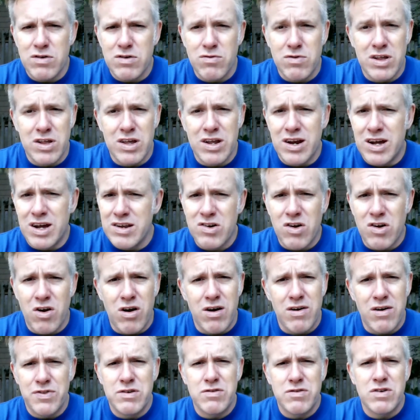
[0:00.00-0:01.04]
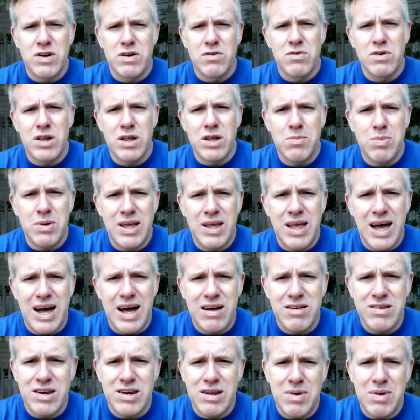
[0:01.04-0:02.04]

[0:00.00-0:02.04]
a really nice car and lives in a really big house,